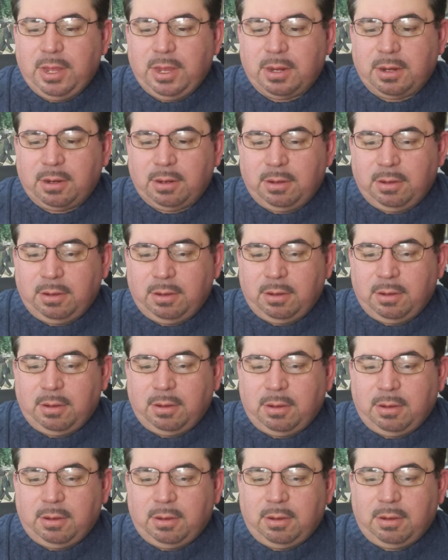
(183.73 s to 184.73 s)
it.
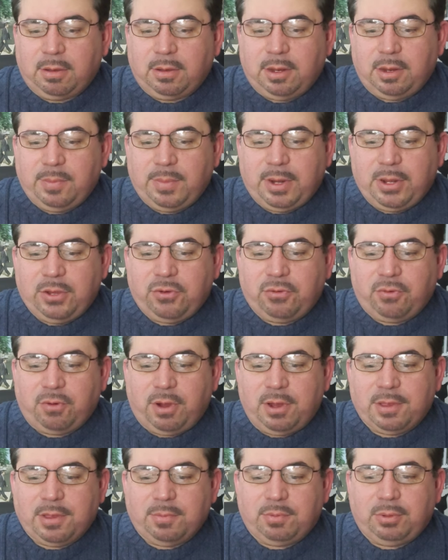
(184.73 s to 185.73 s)
Has anybody
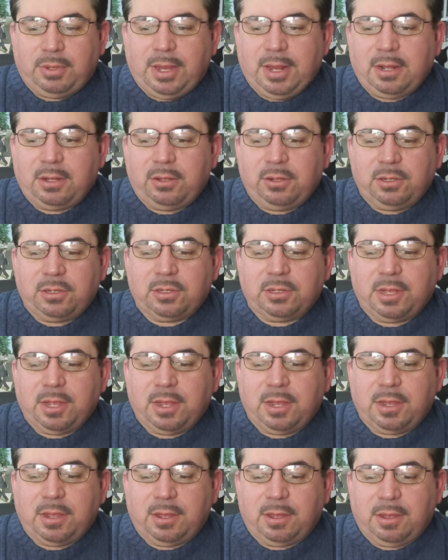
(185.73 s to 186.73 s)
tried to play it? It looks
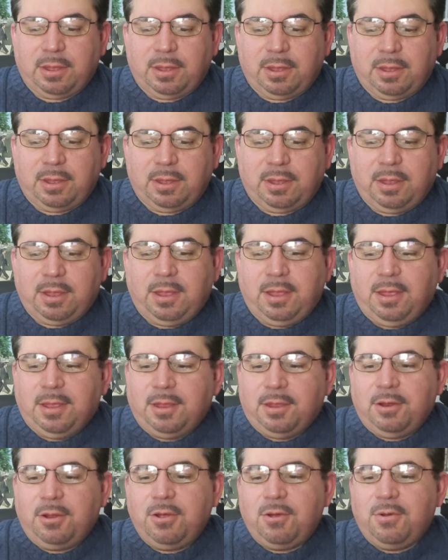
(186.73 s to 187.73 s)
like,
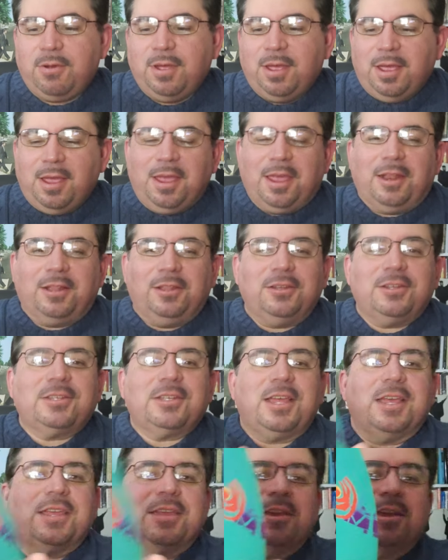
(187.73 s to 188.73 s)
you know, it looks
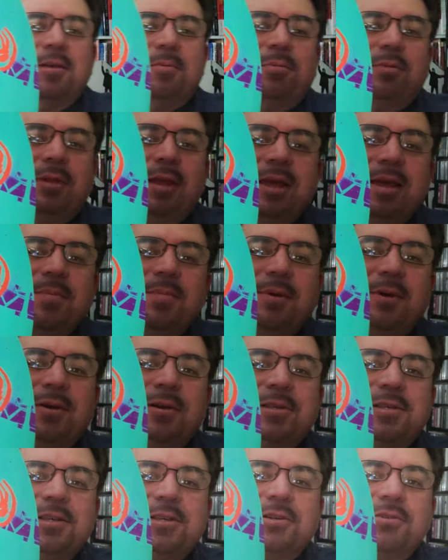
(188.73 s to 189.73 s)
like you can play it
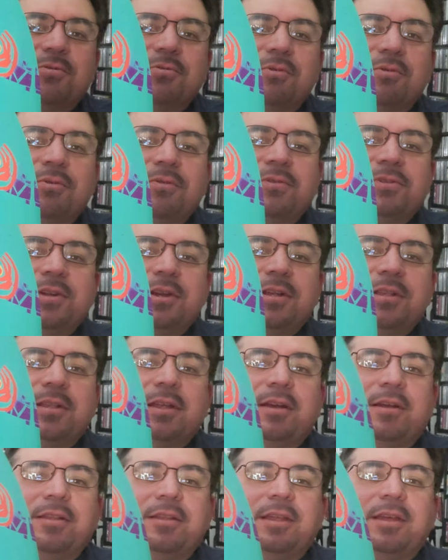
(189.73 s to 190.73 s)
because there's grooves
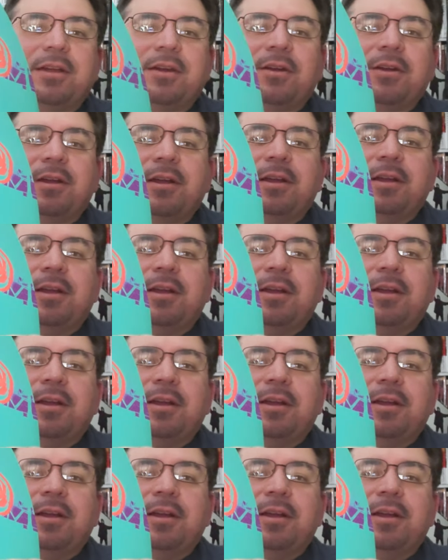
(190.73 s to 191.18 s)
on there.